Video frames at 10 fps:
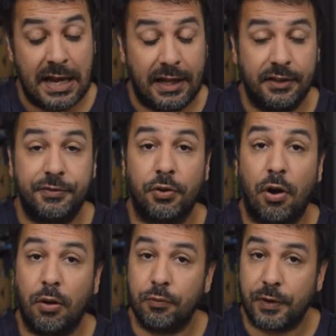And if you're
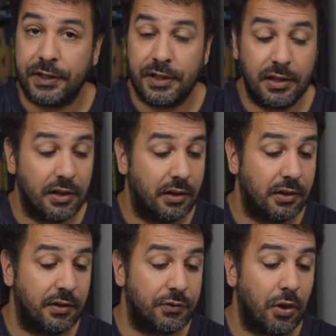already,
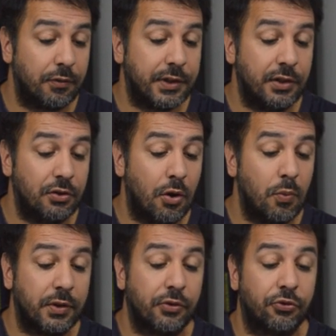if you already know
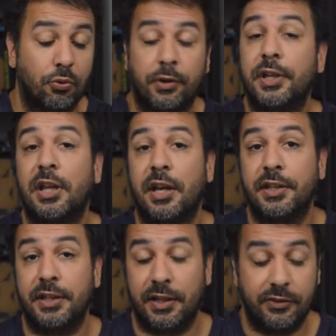what the
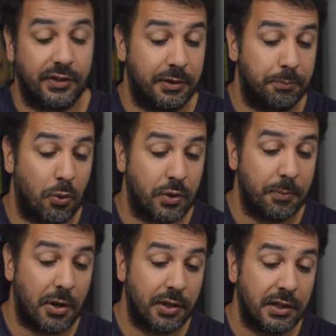storyline is in
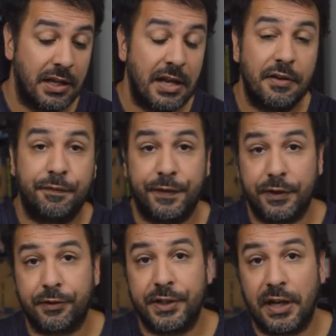Pokemon,
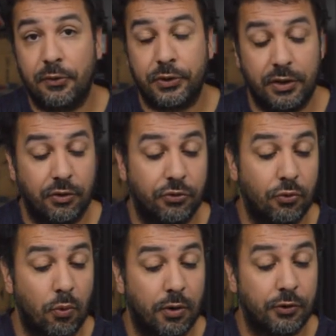figuring out in the
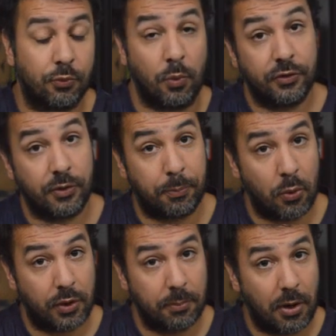stores what's a
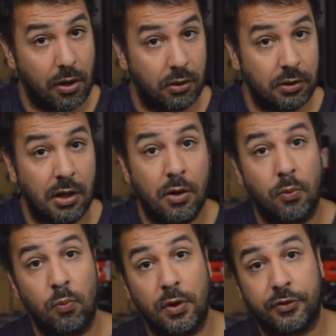Pokeball,
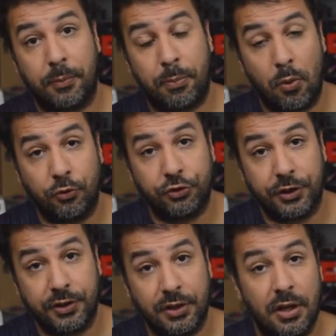what's a
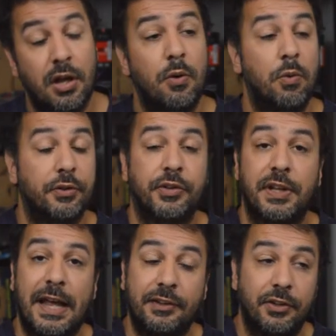potion, what's
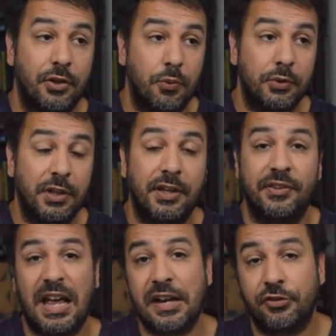an antidote
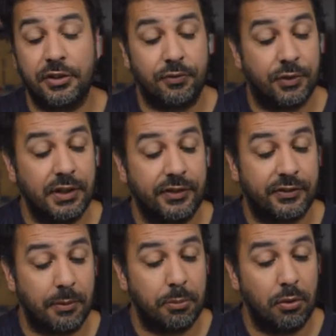is actually really
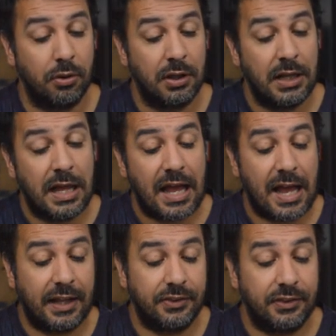simple
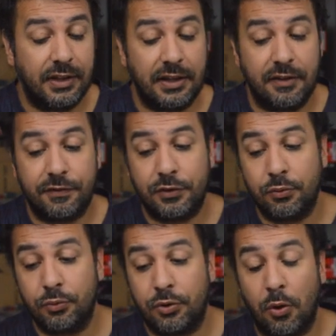and if
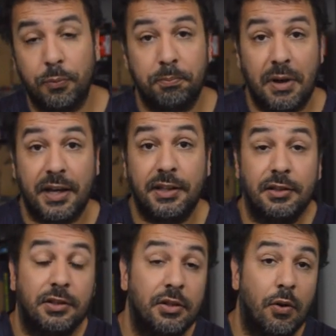you don't
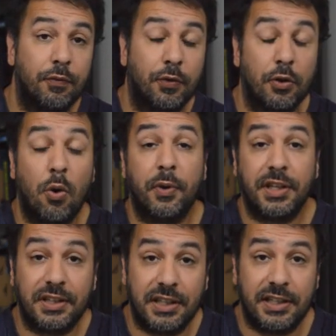mind, you know,
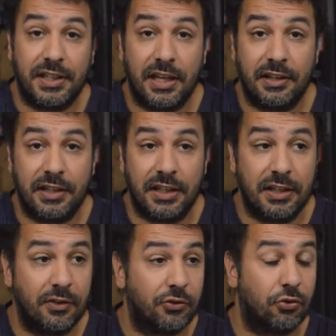forgoing the
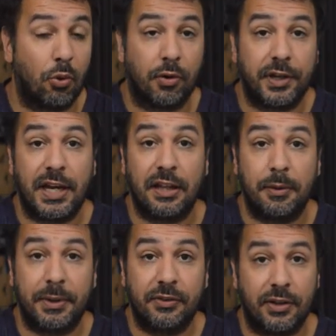the story
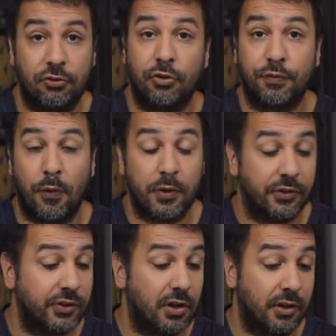elements and just
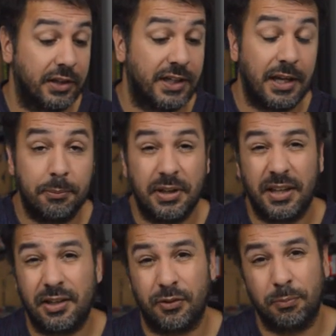focusing on the
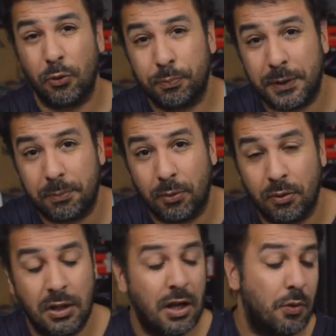gameplay, because most
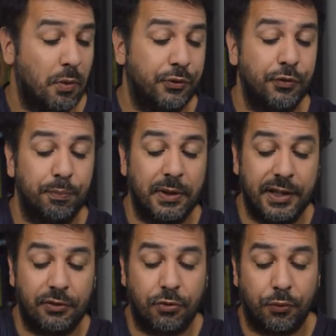people, once you've
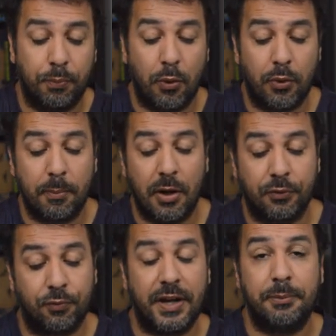played through
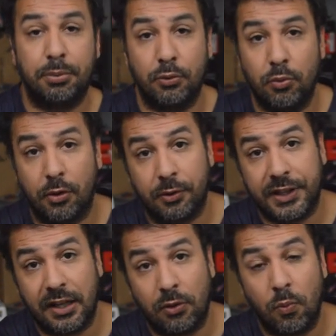Pokemon Red, Blue, or Yellow